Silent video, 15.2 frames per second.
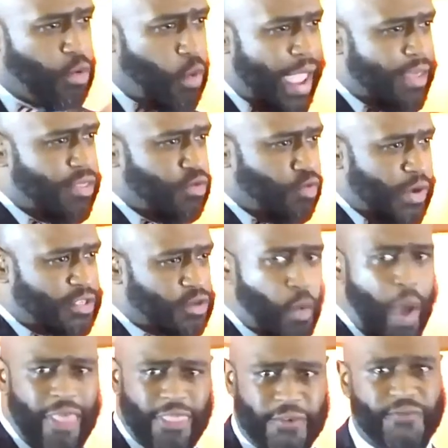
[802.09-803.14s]
That's the
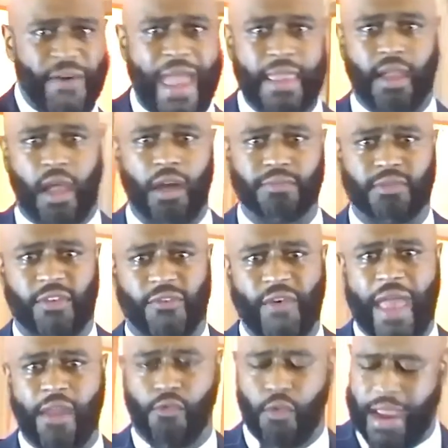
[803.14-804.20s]
way, the reason why the fight
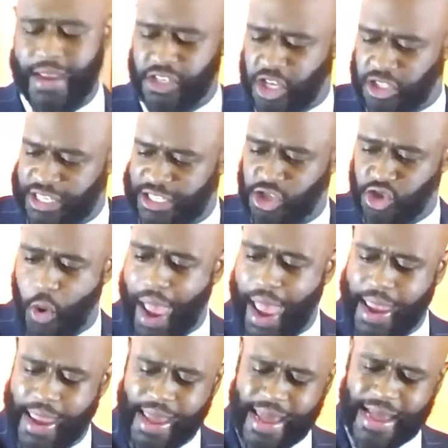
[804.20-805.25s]
comes, the fight rages, because
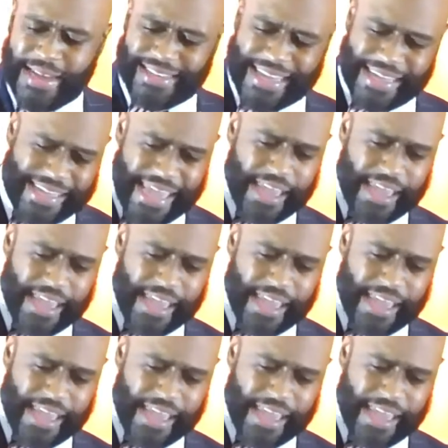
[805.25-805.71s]
he's trying